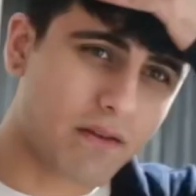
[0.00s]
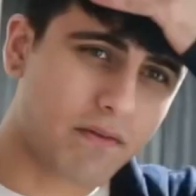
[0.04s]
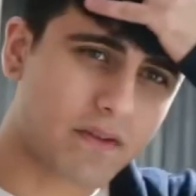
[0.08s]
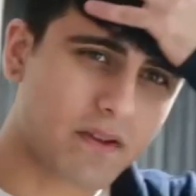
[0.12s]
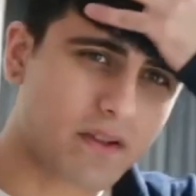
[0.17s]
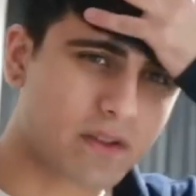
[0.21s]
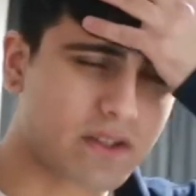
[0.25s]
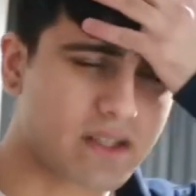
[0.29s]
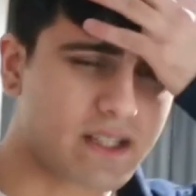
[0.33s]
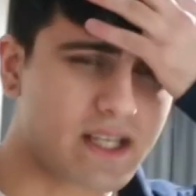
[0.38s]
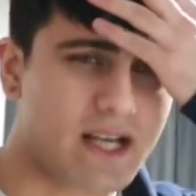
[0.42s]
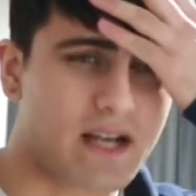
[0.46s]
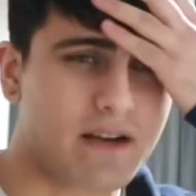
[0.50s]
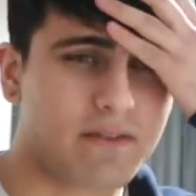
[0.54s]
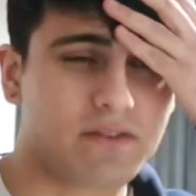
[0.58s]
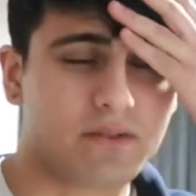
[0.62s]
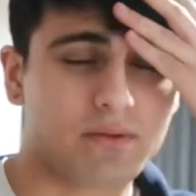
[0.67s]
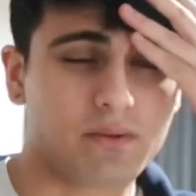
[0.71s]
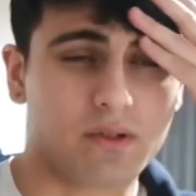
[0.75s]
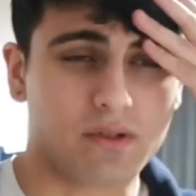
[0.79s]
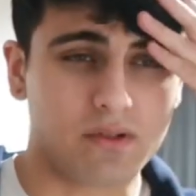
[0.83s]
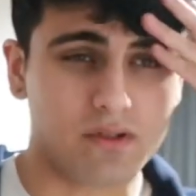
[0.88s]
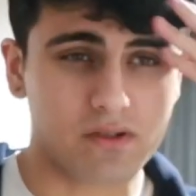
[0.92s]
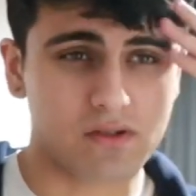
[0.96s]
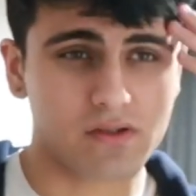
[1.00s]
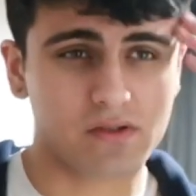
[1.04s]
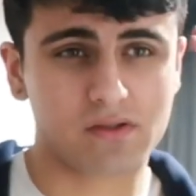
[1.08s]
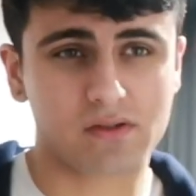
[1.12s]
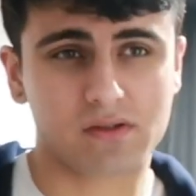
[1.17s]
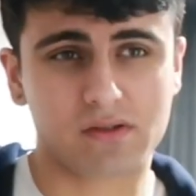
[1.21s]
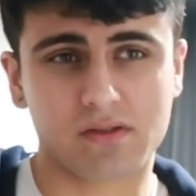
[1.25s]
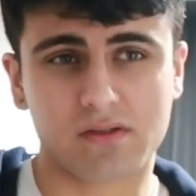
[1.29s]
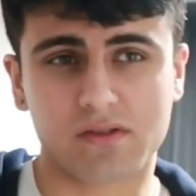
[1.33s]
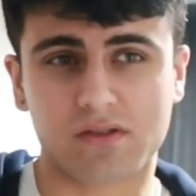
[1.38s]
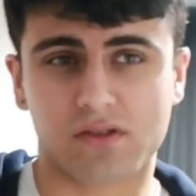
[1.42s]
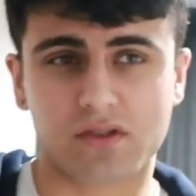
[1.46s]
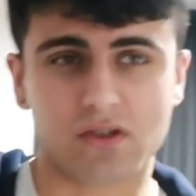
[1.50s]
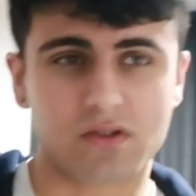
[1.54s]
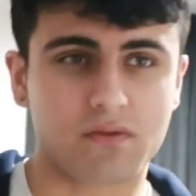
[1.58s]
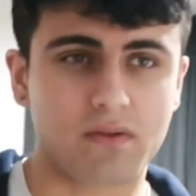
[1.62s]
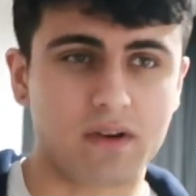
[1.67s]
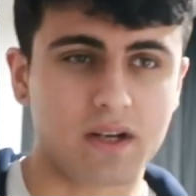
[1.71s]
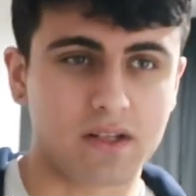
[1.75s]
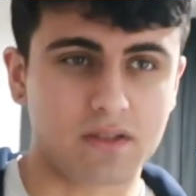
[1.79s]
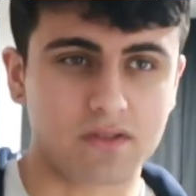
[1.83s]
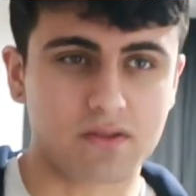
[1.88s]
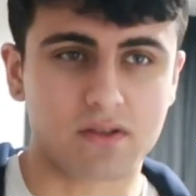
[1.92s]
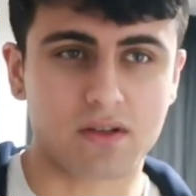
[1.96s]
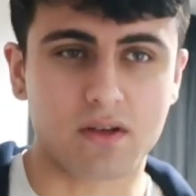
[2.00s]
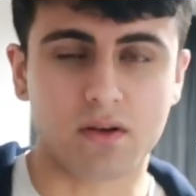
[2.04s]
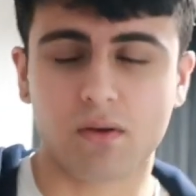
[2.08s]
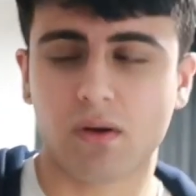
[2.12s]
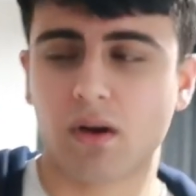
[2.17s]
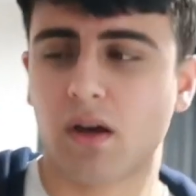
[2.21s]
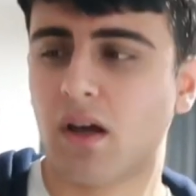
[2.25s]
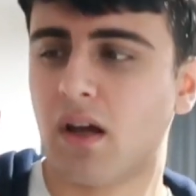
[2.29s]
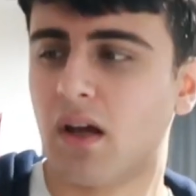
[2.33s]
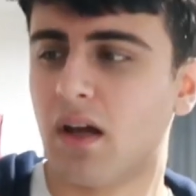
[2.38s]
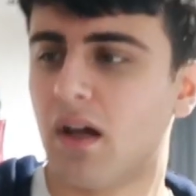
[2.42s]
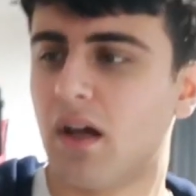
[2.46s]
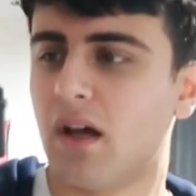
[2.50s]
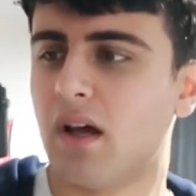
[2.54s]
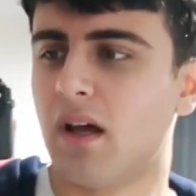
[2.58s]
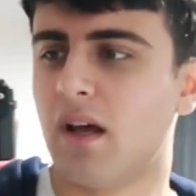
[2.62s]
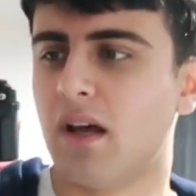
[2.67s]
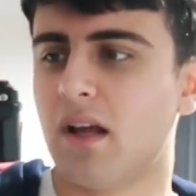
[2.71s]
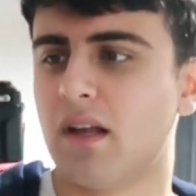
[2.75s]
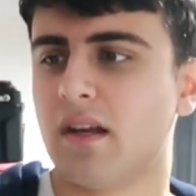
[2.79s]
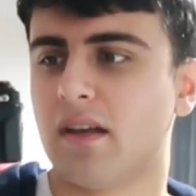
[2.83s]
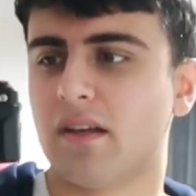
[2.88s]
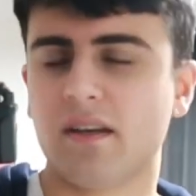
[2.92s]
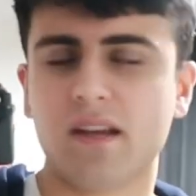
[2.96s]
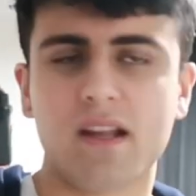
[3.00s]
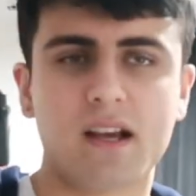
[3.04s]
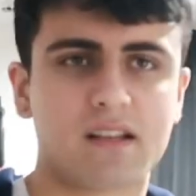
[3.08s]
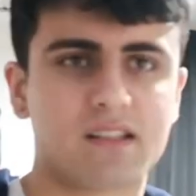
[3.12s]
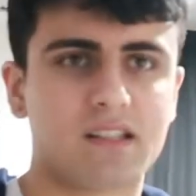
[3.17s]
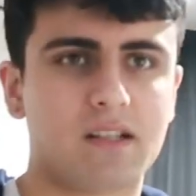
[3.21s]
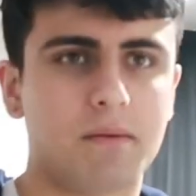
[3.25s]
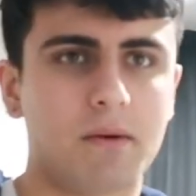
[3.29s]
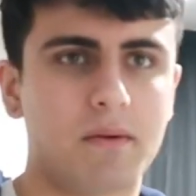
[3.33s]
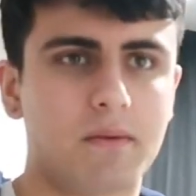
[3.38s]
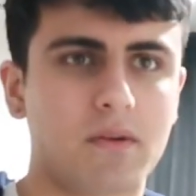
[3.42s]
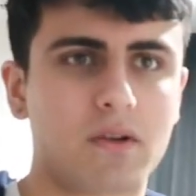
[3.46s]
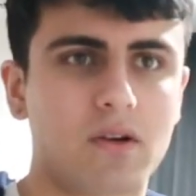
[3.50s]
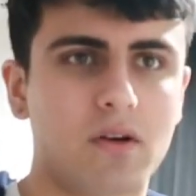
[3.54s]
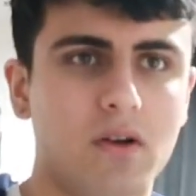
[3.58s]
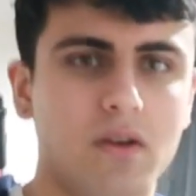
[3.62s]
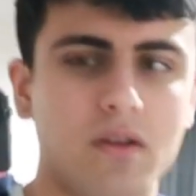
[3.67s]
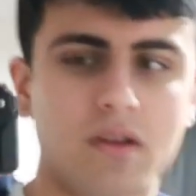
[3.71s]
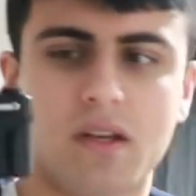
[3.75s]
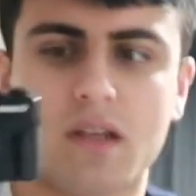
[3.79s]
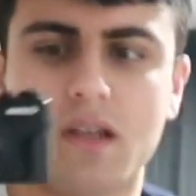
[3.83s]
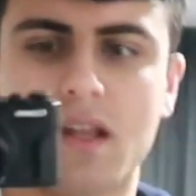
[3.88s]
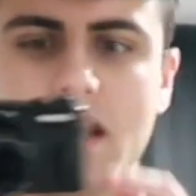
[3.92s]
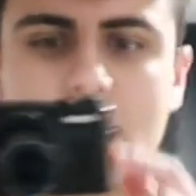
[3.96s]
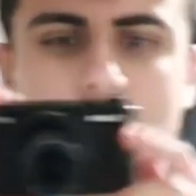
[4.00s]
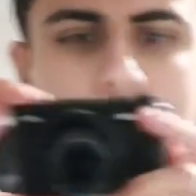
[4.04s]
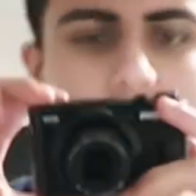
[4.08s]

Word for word: feeling you get afterwards is just great. So next time I'm recording,